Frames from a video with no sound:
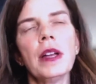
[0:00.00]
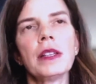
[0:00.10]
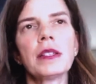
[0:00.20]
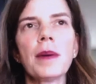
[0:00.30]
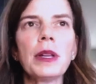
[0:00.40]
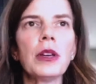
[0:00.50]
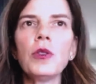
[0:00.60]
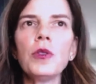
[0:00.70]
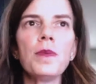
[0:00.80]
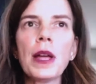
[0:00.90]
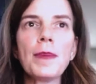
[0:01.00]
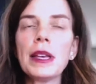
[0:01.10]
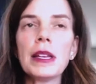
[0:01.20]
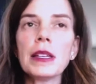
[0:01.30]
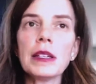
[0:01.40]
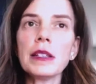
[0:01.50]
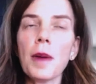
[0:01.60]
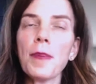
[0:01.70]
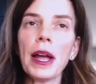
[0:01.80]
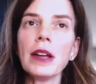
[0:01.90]
somebody who maybe isn't
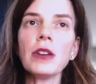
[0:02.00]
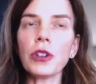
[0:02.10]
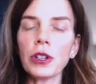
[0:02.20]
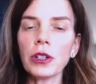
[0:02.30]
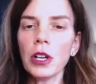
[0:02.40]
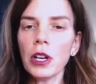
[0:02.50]
a painter,